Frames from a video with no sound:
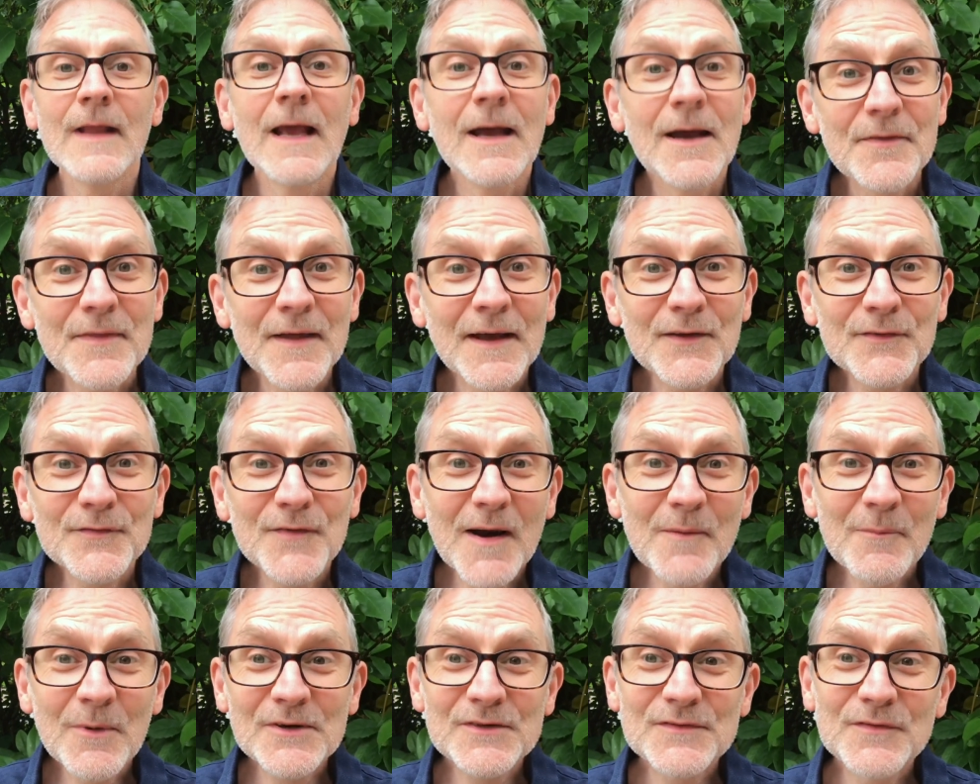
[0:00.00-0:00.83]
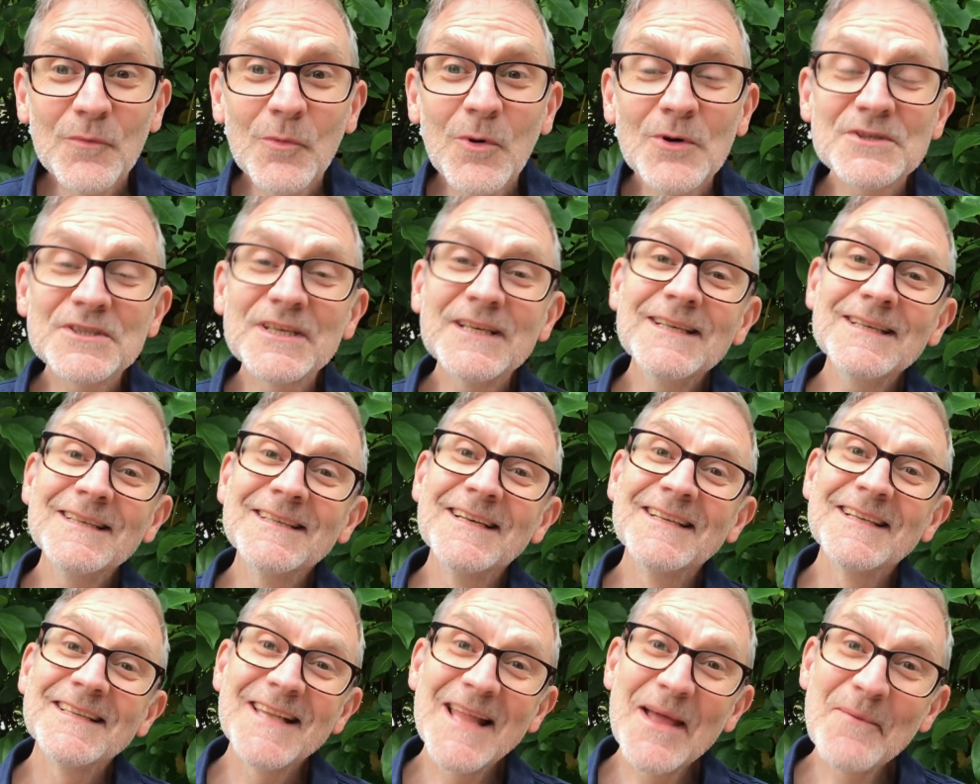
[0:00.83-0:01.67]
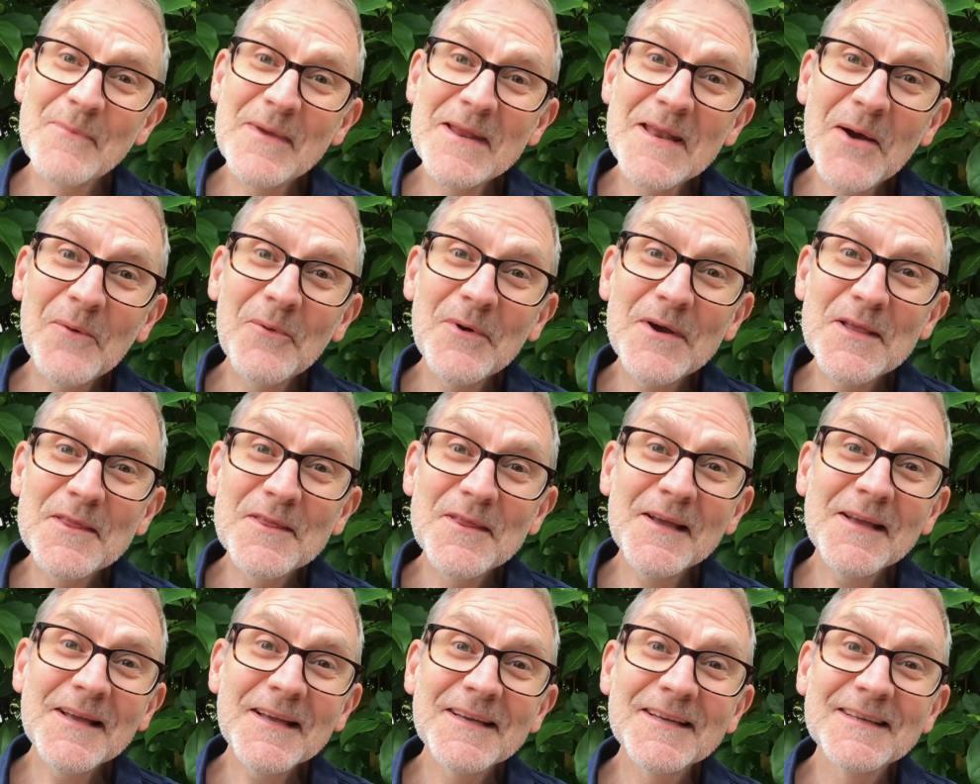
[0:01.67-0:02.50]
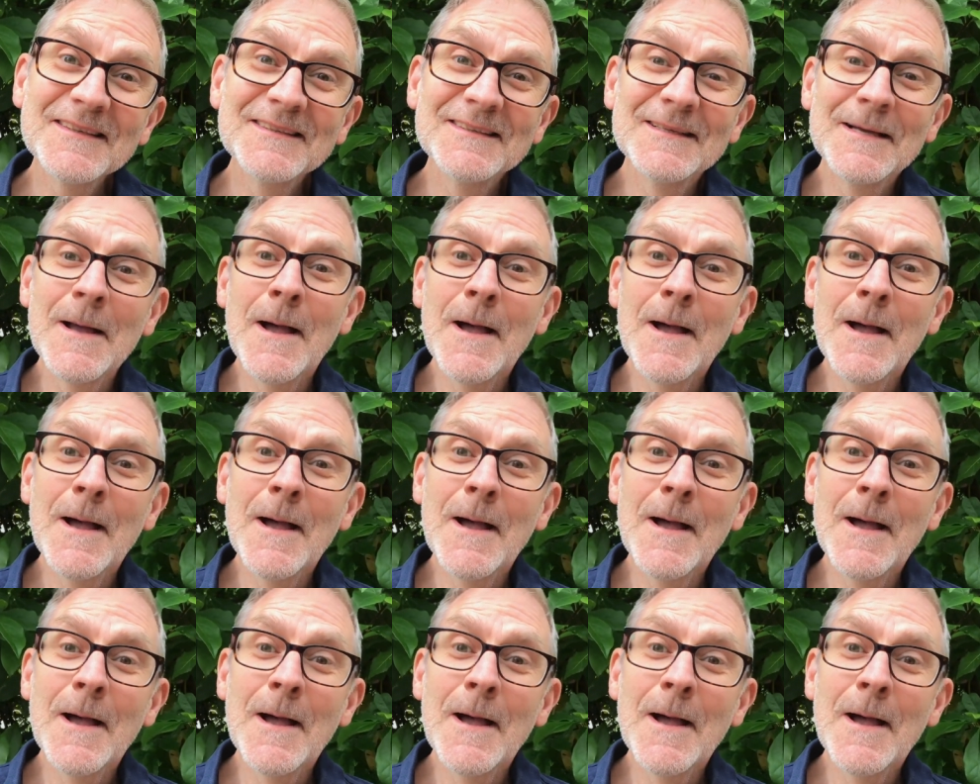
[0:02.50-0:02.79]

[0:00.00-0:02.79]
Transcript: Thanks very much for watching. Let me know what you think.